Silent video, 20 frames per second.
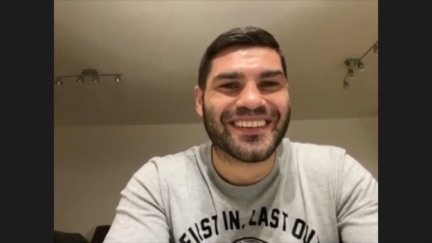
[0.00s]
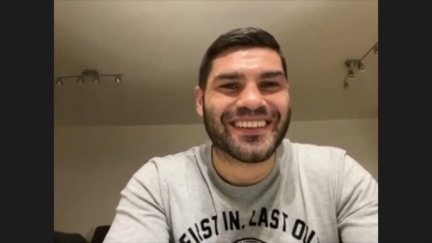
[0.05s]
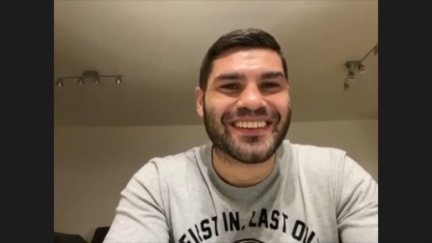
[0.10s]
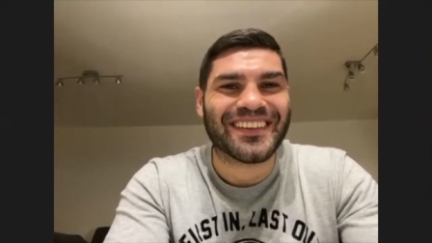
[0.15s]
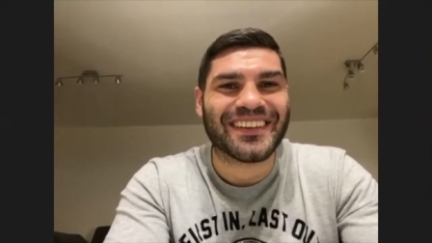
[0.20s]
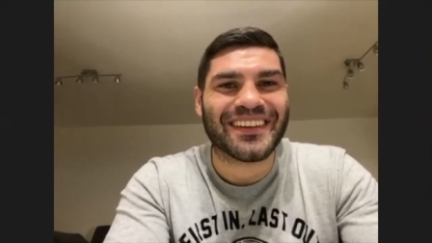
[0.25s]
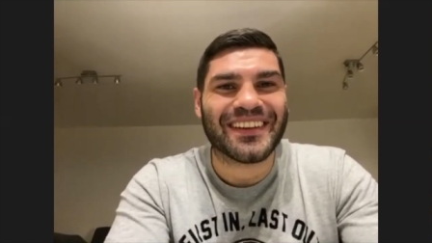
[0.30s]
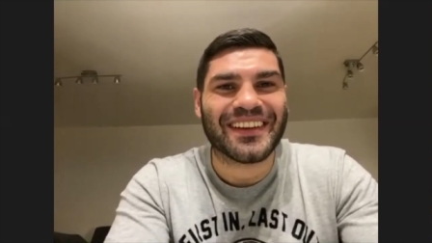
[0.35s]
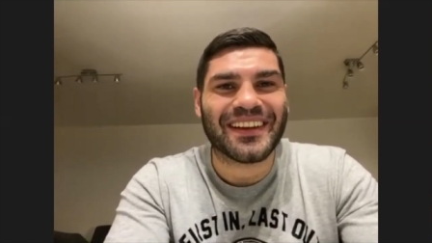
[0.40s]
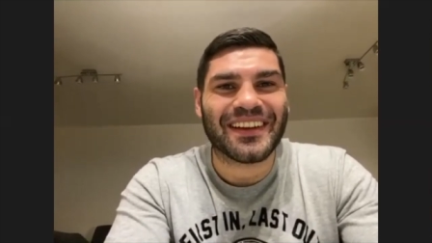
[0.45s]

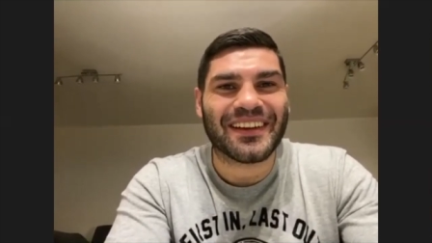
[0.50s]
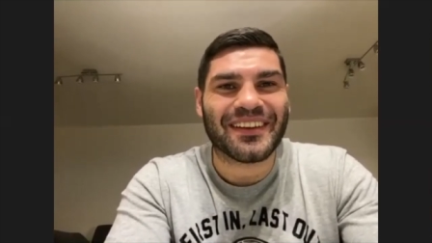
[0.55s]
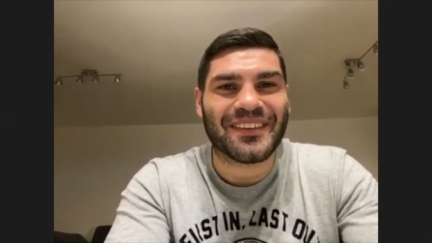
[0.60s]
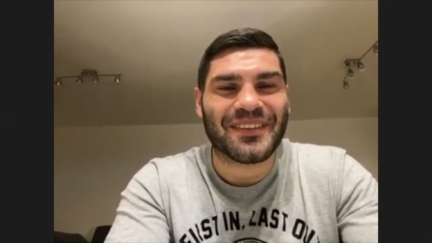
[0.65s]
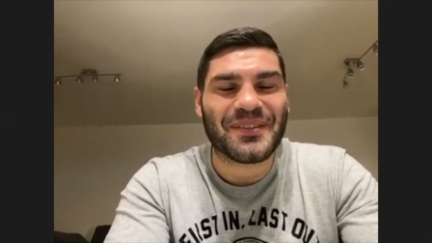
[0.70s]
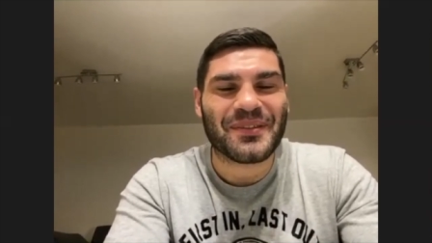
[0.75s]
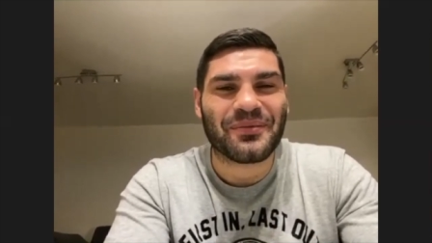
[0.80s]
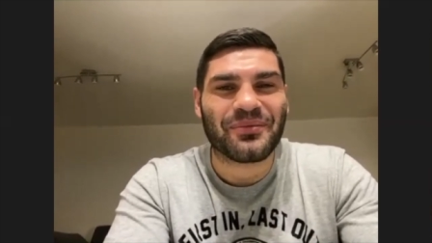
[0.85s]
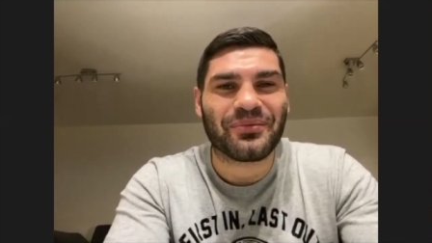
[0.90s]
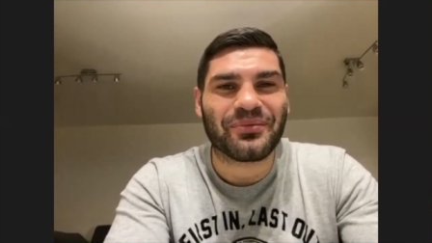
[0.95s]
um,
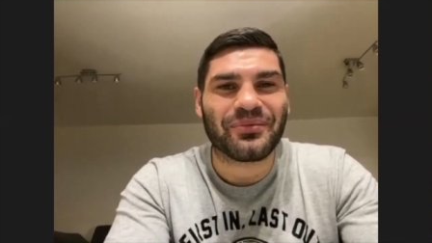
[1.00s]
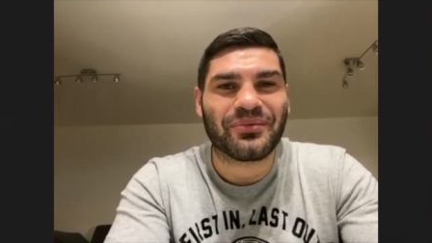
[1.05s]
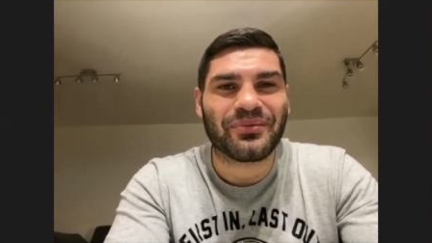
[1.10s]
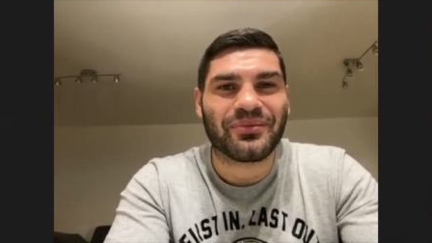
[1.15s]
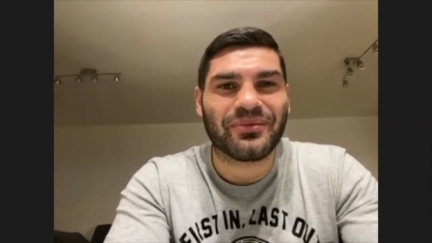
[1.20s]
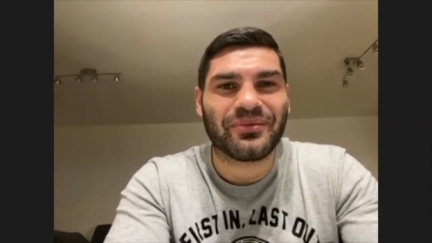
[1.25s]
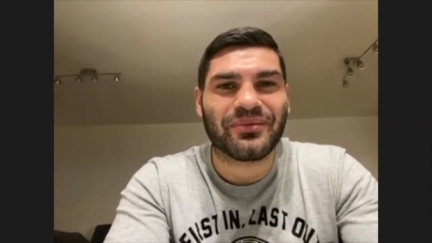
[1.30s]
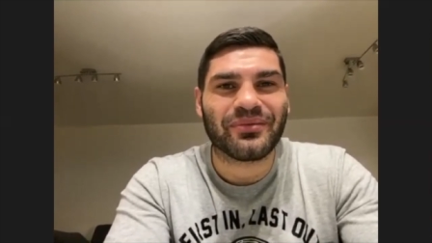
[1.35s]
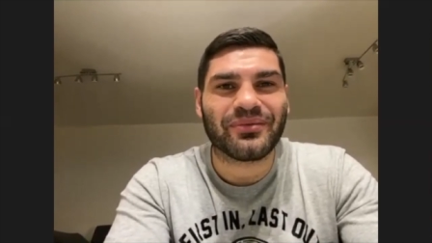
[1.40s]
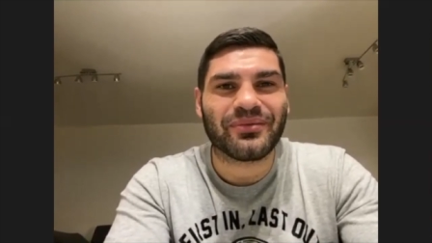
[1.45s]

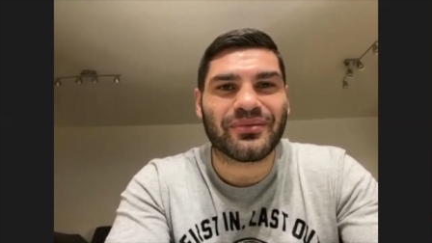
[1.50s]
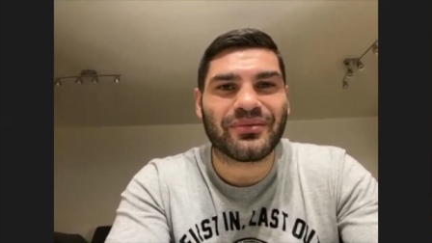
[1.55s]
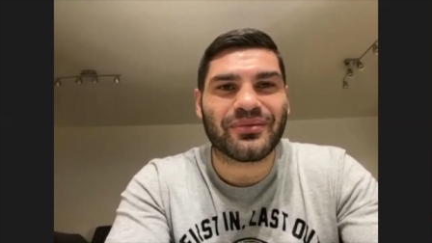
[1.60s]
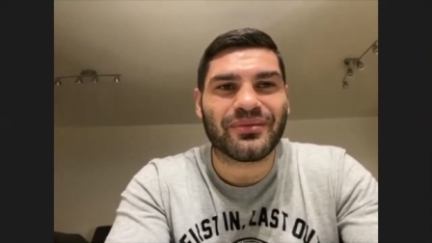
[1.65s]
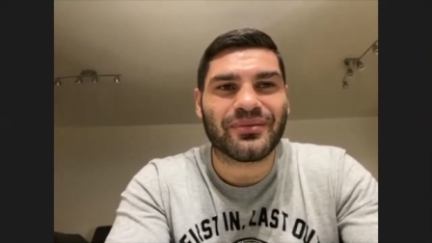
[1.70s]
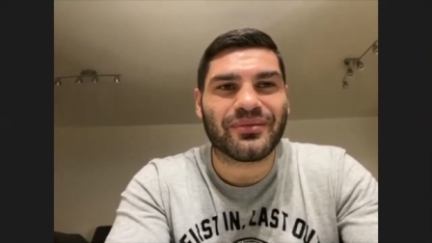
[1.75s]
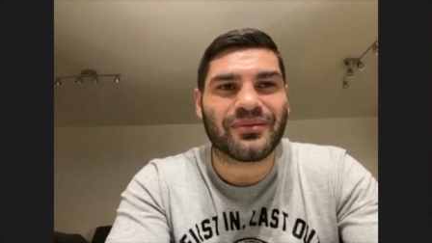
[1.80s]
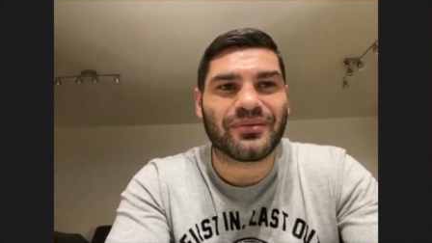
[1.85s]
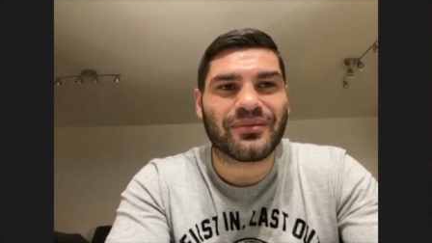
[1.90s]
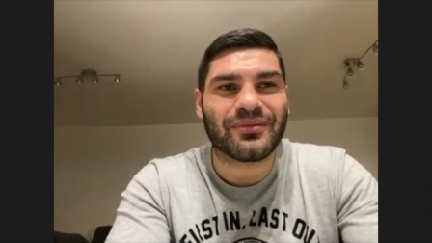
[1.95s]
okay, Filip,
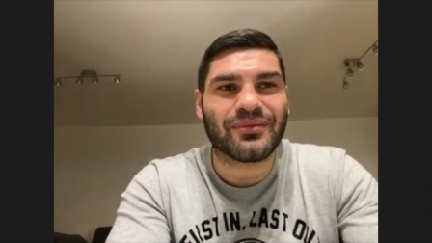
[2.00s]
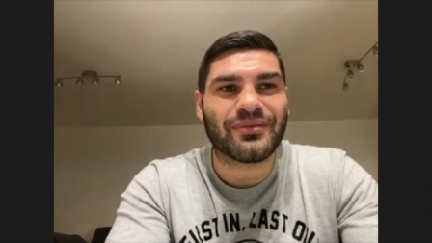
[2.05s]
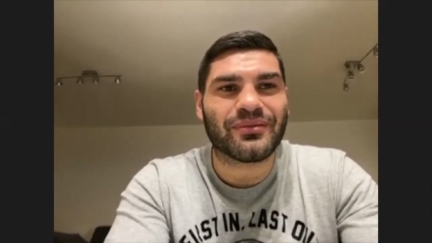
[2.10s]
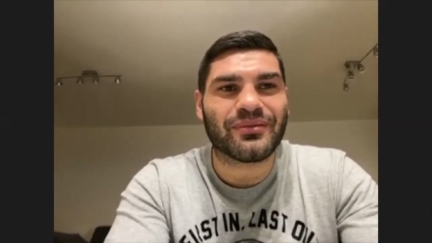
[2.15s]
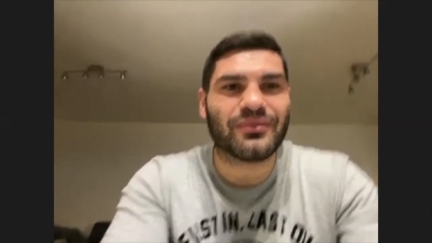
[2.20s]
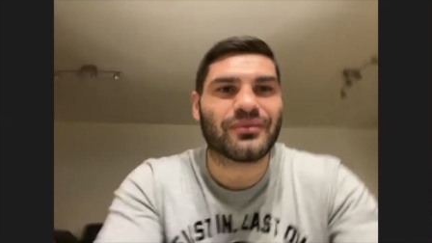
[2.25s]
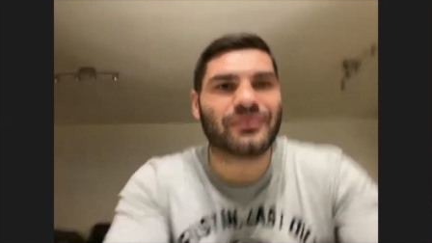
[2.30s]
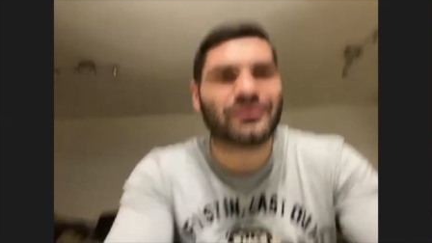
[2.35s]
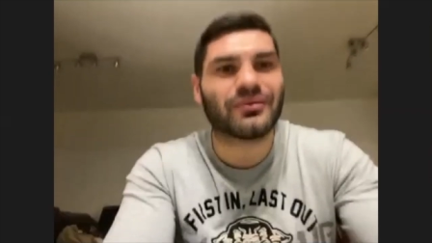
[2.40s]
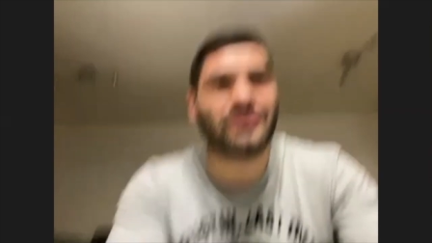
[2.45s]
thank you very
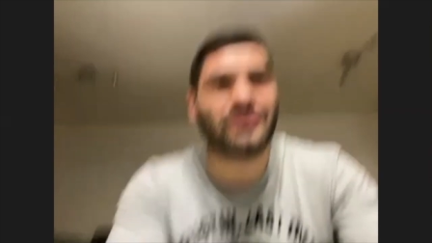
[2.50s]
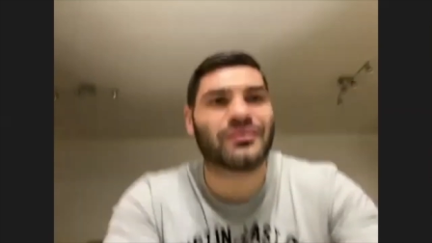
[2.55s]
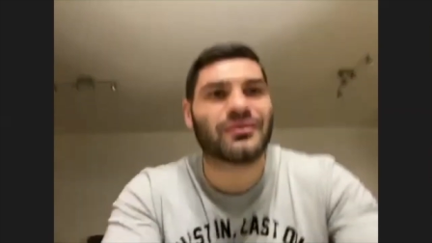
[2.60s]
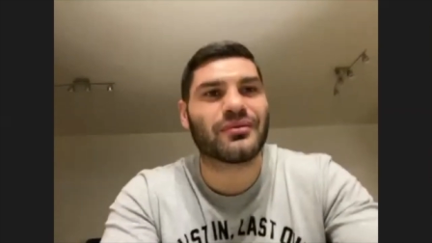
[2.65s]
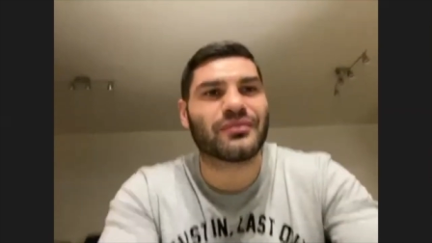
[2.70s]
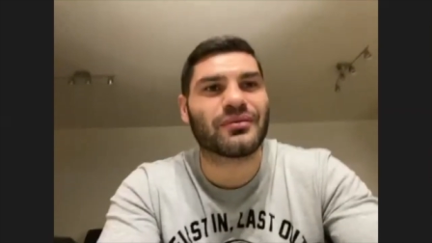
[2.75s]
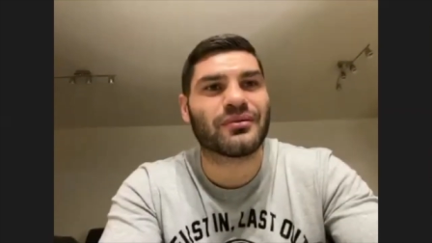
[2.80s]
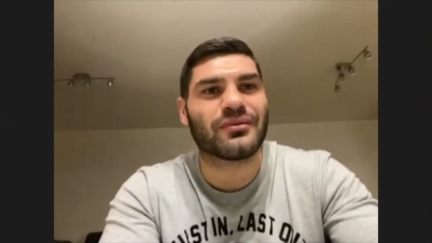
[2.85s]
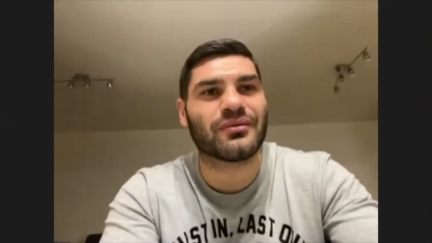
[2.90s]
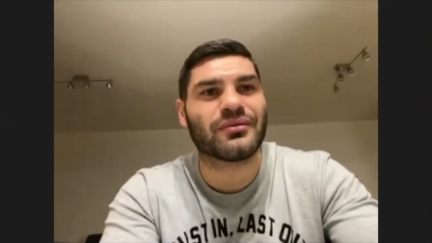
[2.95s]
much for your
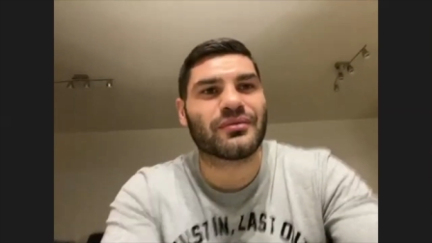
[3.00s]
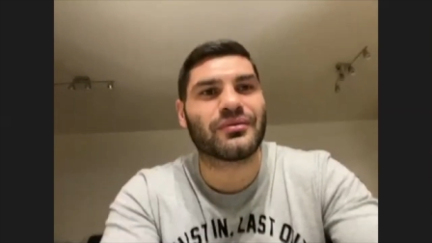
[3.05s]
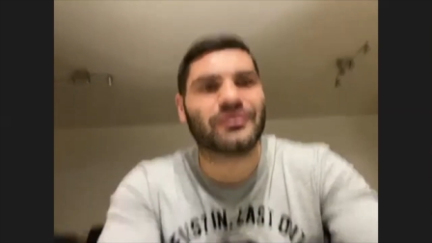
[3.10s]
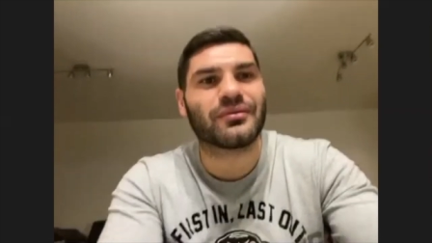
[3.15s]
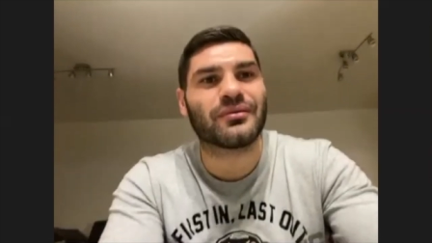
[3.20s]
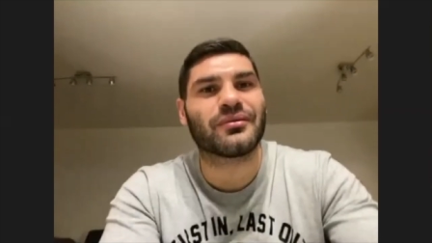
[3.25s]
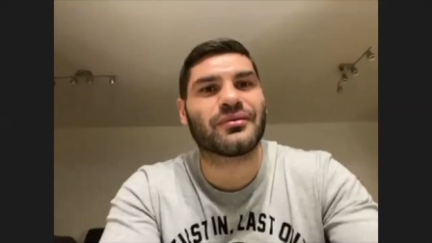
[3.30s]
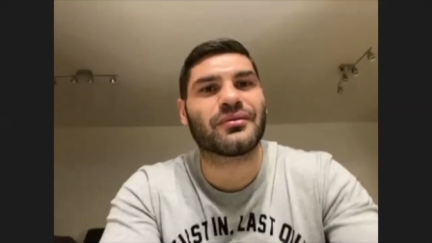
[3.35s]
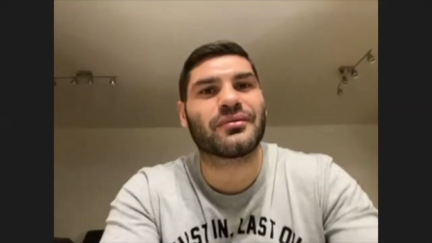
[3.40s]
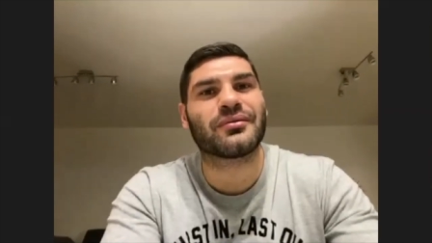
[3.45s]
time
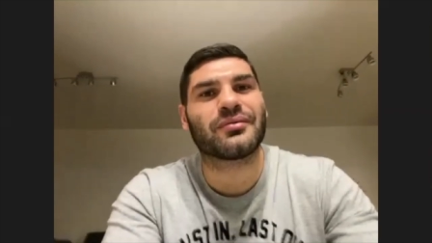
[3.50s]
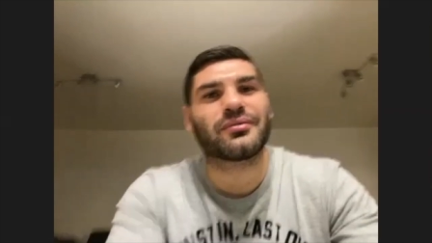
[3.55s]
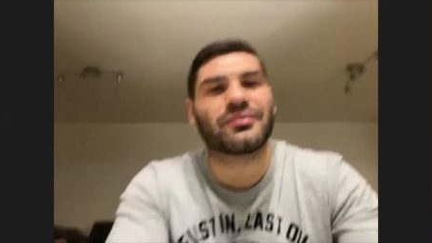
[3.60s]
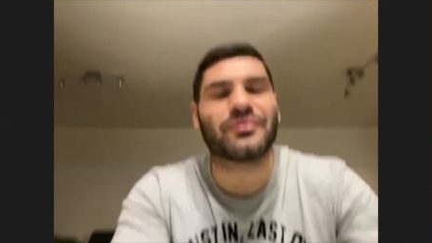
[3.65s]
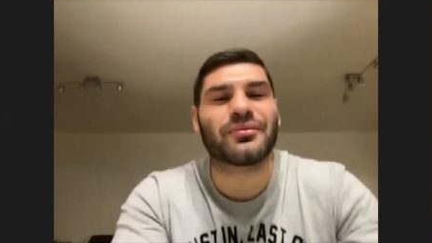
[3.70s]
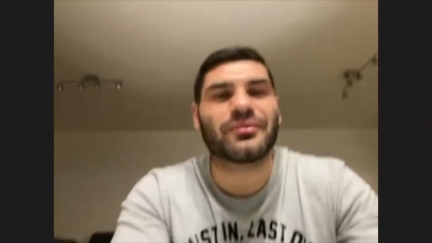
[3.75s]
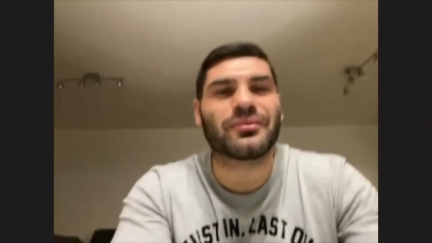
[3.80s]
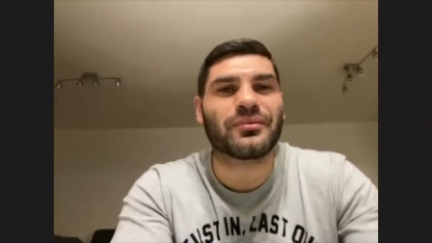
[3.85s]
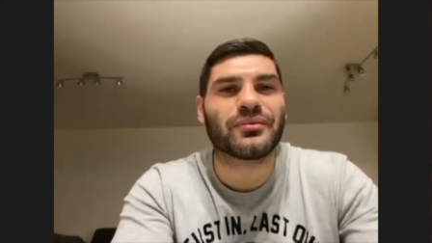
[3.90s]
this evening.